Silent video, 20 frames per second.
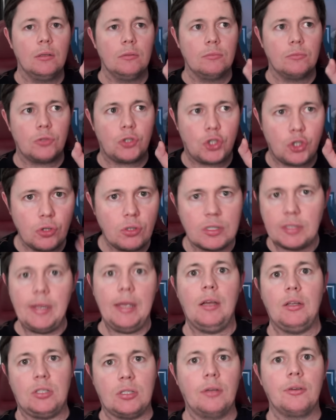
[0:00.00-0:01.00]
should stay
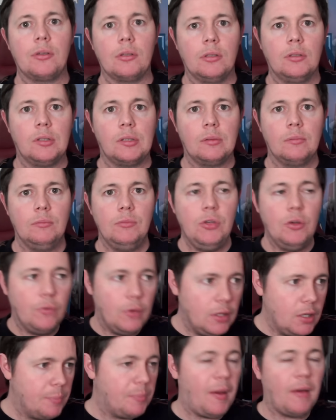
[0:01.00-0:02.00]
at Sunderland. You're
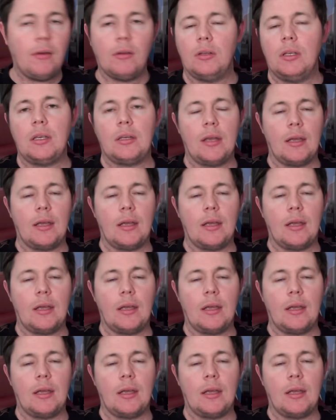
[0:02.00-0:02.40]
in the Premier League